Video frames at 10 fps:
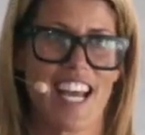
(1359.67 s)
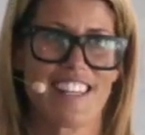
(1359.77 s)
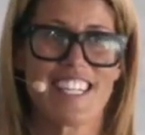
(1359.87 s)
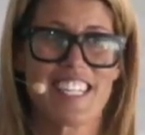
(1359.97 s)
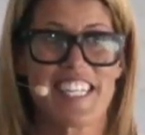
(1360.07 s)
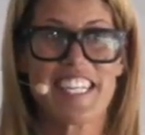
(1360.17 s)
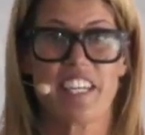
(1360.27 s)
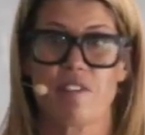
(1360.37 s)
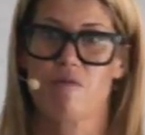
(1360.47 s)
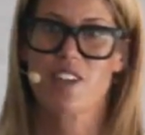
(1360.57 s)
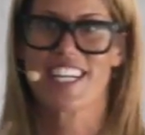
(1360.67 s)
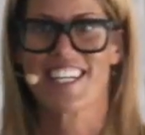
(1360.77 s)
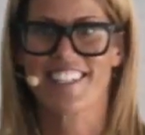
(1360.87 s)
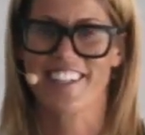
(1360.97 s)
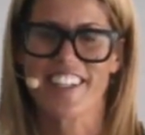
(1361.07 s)
And then she gets really
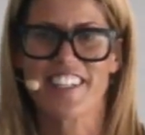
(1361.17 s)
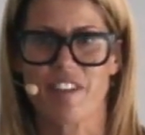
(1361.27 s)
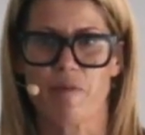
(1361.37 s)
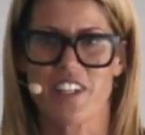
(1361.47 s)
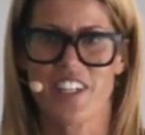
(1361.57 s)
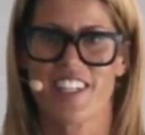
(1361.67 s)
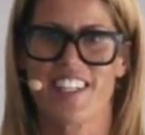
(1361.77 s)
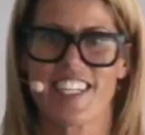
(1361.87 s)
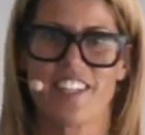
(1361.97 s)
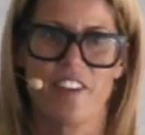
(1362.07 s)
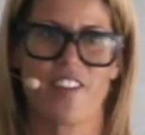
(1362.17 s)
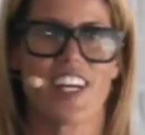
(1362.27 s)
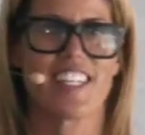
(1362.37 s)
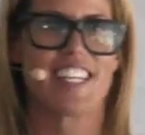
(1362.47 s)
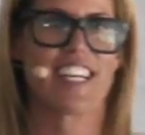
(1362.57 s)
excited when she sees her
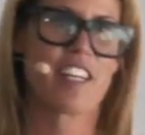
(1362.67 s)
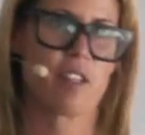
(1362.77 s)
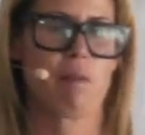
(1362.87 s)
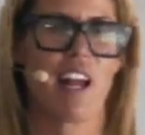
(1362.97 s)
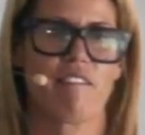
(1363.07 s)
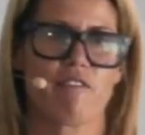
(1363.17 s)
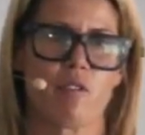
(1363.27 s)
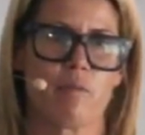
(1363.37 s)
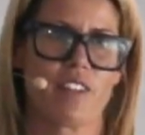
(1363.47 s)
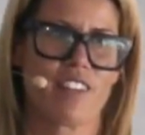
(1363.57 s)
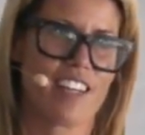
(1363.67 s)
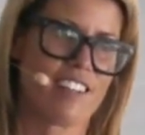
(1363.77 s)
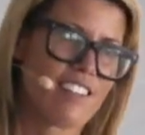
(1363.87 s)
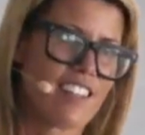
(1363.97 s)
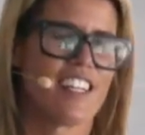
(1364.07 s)
idea hit the platform, and
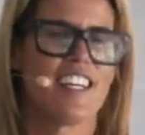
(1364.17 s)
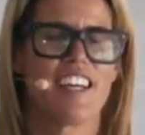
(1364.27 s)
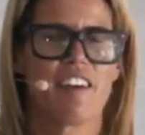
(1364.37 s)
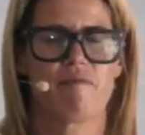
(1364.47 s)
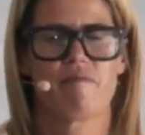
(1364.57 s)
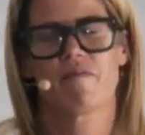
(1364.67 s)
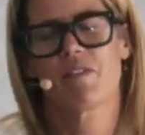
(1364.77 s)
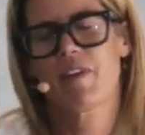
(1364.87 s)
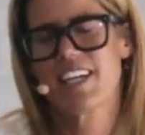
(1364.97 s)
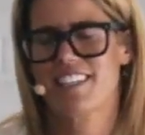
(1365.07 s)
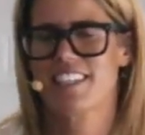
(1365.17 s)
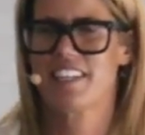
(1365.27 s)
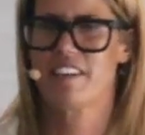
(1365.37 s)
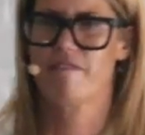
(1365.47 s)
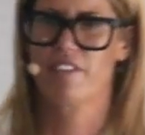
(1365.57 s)
then it makes the
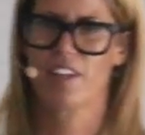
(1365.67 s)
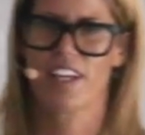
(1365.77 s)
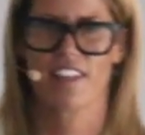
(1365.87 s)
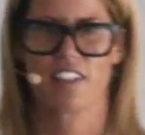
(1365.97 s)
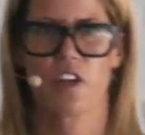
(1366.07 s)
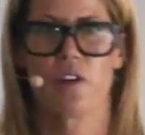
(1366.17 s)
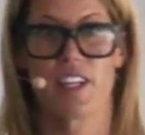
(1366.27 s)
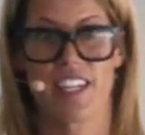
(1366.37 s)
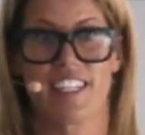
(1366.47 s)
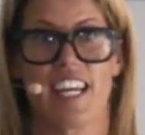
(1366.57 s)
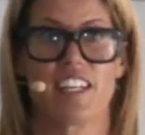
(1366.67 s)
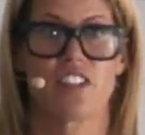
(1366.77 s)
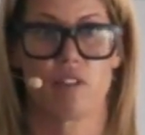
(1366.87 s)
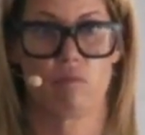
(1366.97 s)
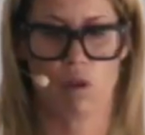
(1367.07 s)
team feel like they're totally
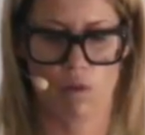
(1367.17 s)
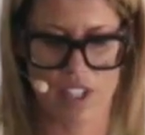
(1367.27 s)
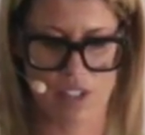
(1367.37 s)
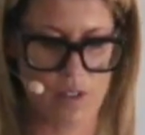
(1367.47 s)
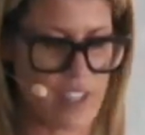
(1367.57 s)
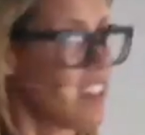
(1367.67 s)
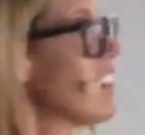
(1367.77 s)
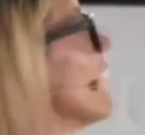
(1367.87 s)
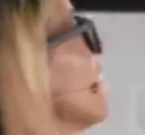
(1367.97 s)
engaged in what we're doing.